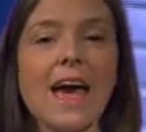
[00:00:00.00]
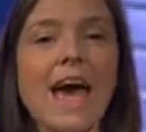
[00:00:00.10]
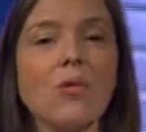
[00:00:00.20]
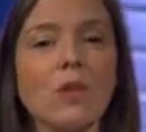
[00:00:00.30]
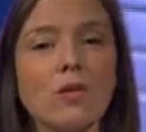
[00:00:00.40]

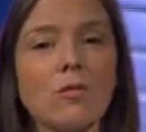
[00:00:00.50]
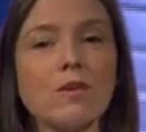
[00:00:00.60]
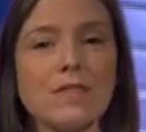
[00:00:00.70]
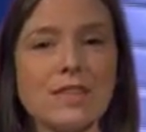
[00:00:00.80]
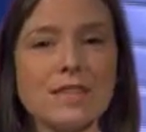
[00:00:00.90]
and we will
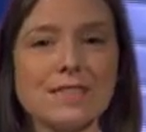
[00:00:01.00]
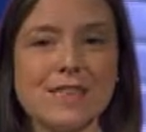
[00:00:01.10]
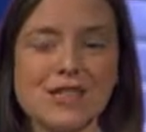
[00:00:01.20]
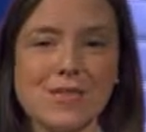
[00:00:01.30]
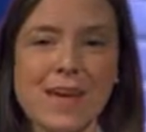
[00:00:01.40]
review the
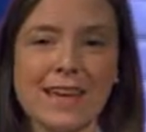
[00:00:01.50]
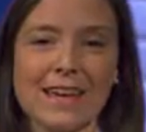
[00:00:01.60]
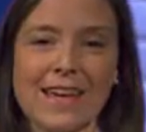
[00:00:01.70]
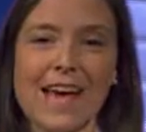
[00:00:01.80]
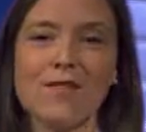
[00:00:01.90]

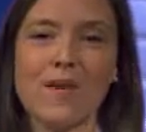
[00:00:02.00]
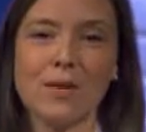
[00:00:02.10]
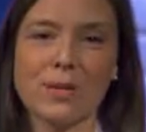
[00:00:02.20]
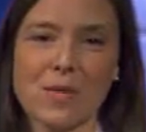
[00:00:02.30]
decision-making and voting